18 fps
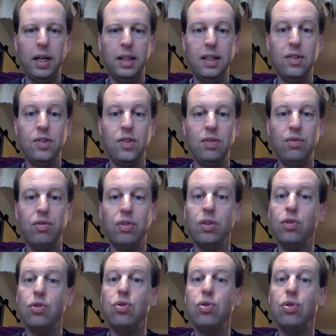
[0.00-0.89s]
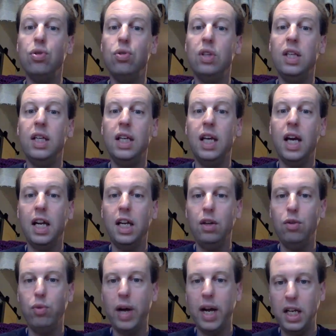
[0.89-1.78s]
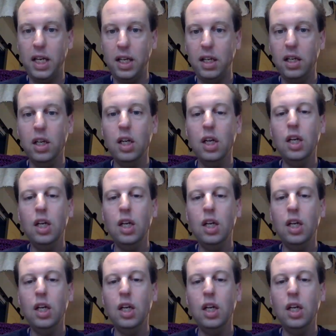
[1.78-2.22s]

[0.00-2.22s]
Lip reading: listen first to the getting ready